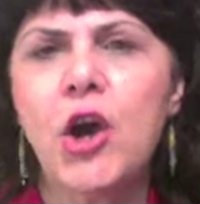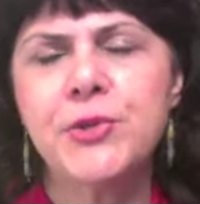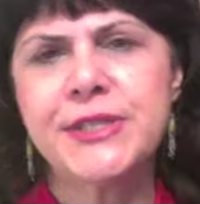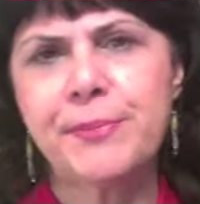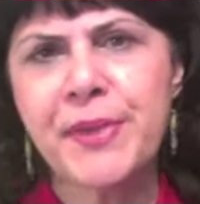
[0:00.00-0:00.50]
how
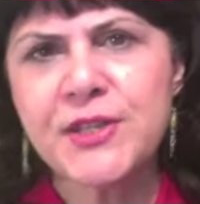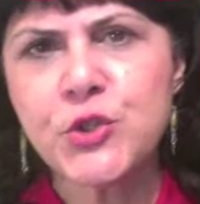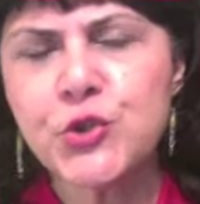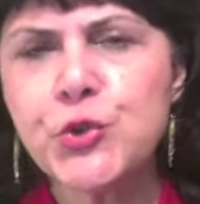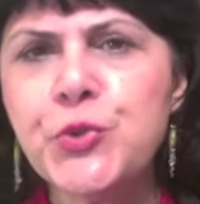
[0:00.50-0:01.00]
is the best
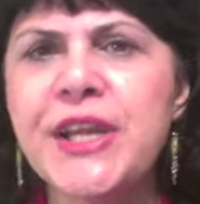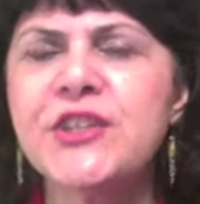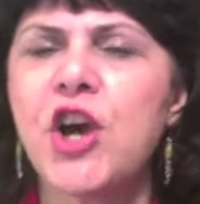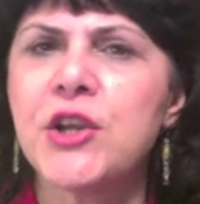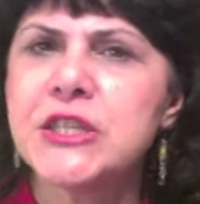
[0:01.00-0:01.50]
to do
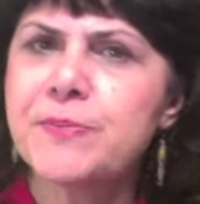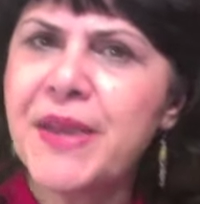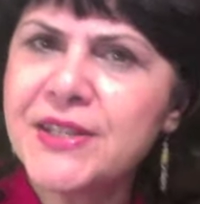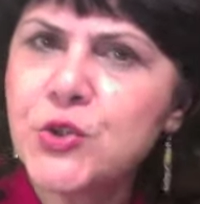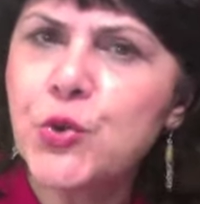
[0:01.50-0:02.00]
it, how is
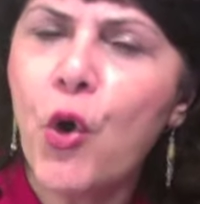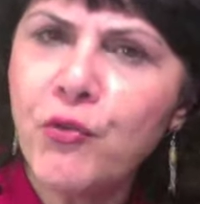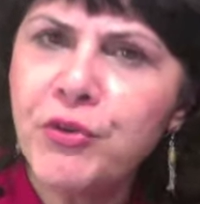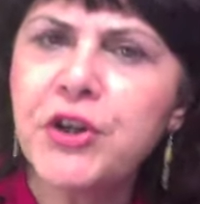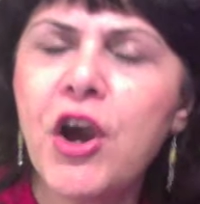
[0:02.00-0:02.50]
best to
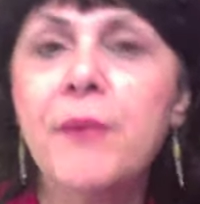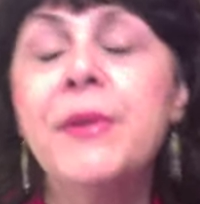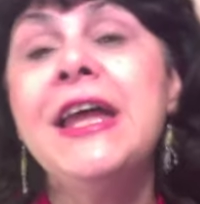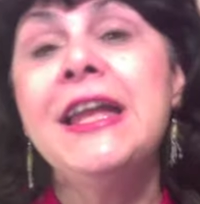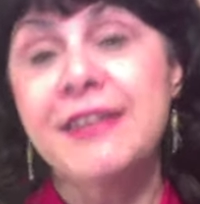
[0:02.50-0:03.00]
overcome